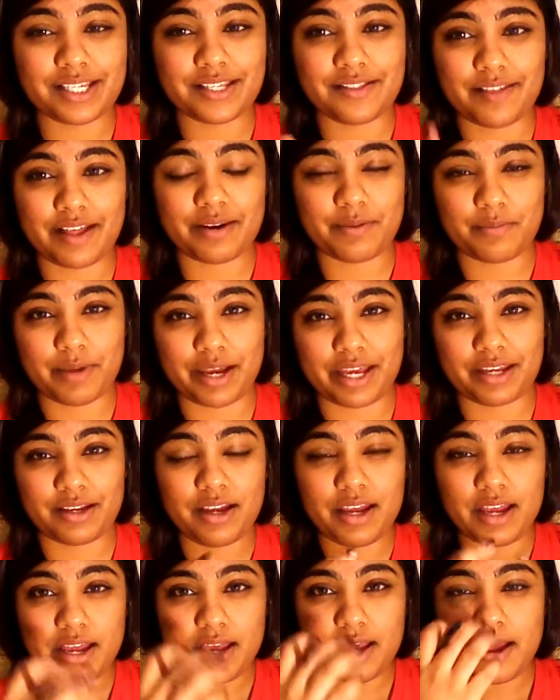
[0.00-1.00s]
and then my
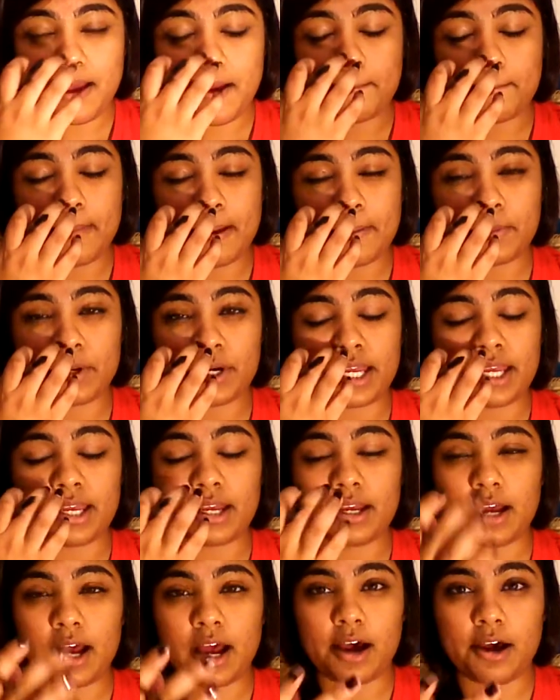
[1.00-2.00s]

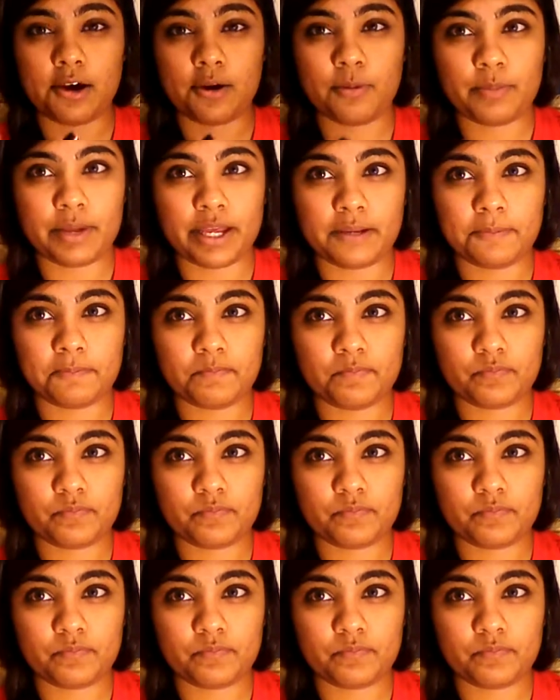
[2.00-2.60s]
memory on my